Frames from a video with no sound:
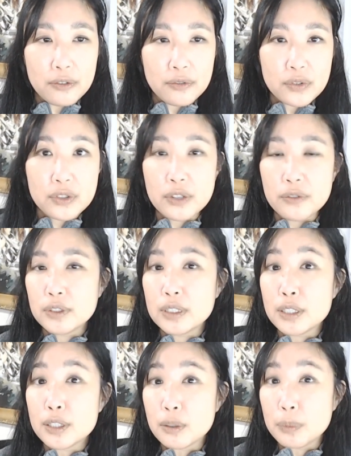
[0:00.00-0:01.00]
civil
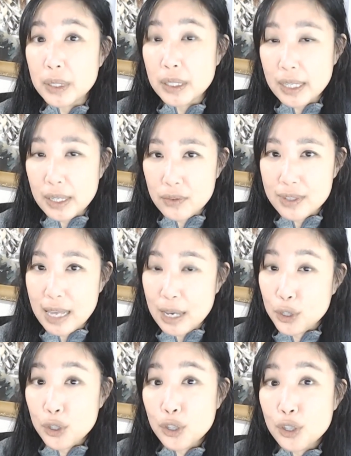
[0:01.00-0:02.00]
disobedience that
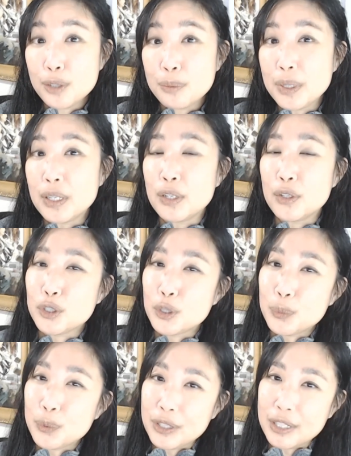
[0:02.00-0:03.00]
could be
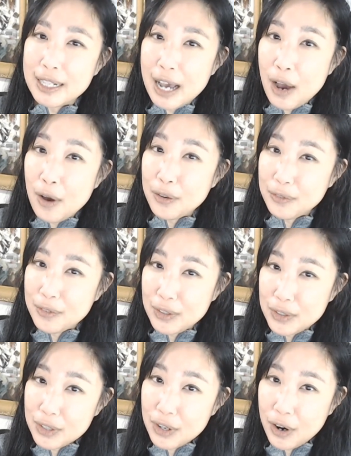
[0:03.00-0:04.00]
interpreted out of
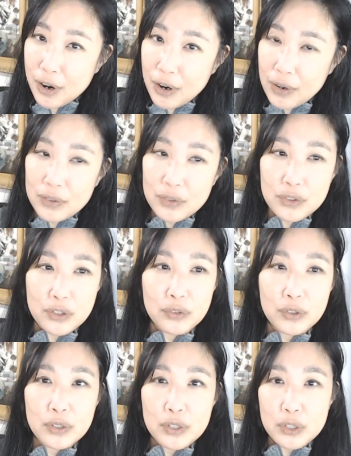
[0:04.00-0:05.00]
this card. Civil
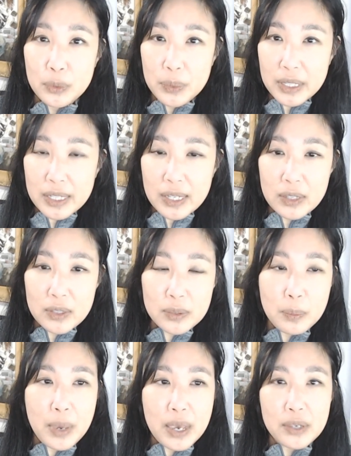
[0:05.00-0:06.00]
disobedience
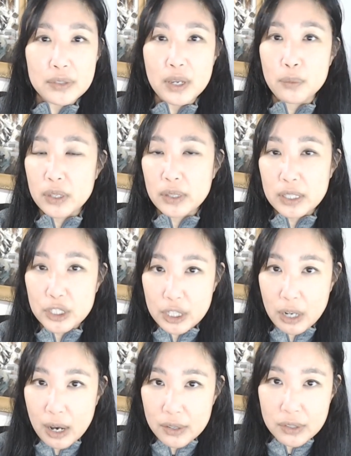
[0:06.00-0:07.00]
based on
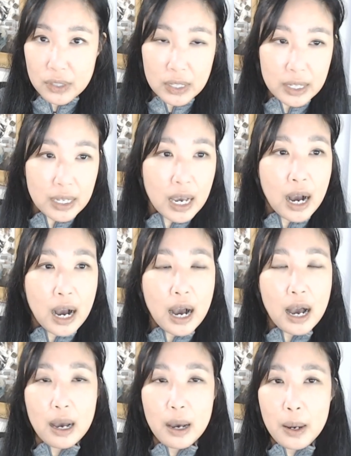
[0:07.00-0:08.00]
religiosity.
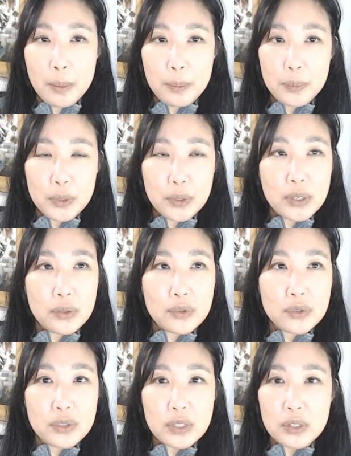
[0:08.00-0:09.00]
You can
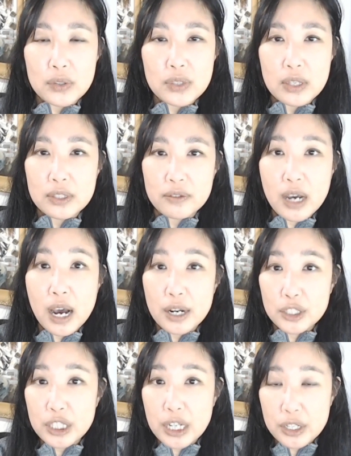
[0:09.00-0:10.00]
see a sense of
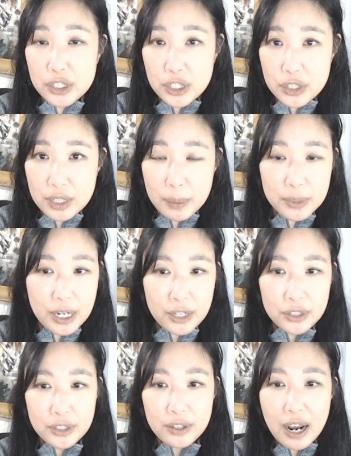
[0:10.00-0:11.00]
conscientious
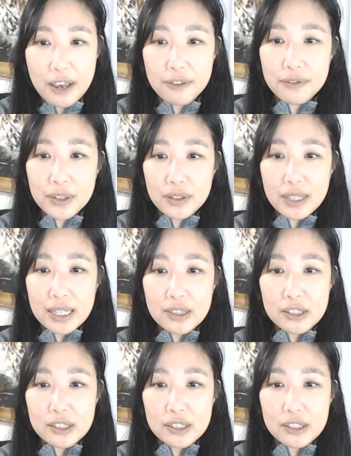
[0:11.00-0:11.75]
objector. I feel like this